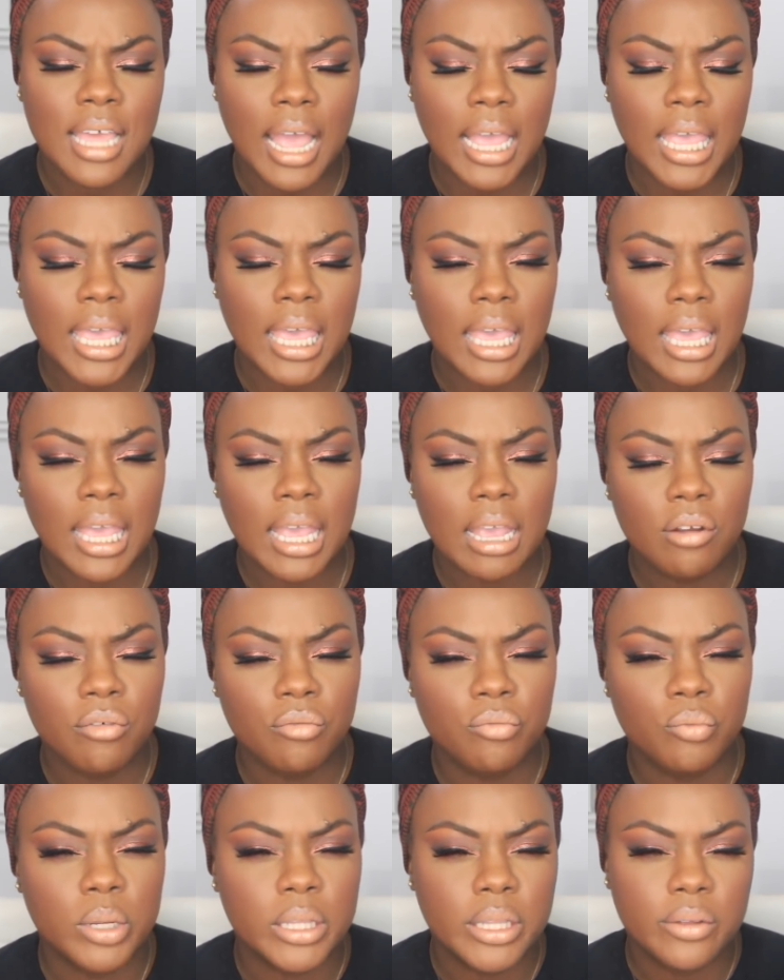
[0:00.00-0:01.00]
I
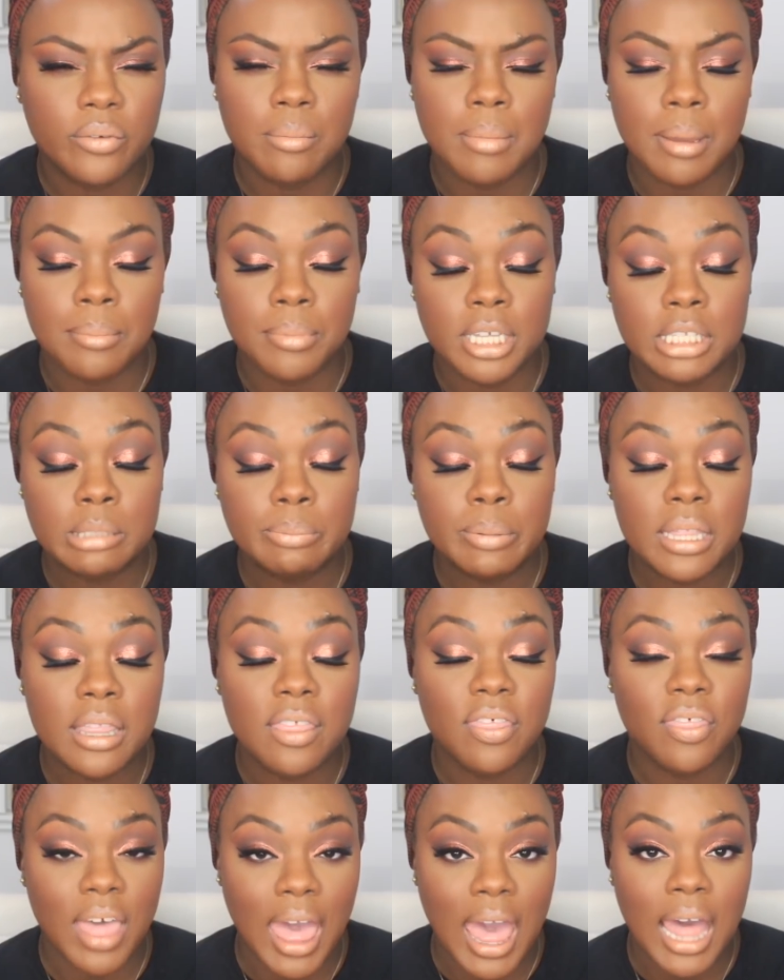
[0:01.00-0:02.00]
can't really remember. It's
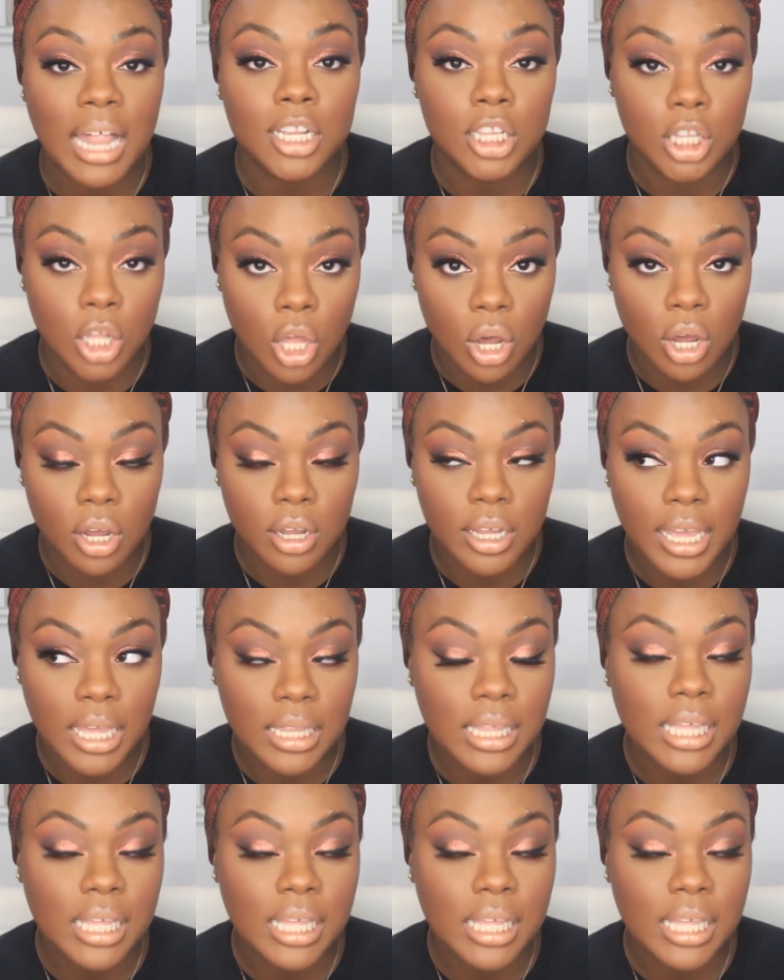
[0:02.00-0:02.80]
been that long.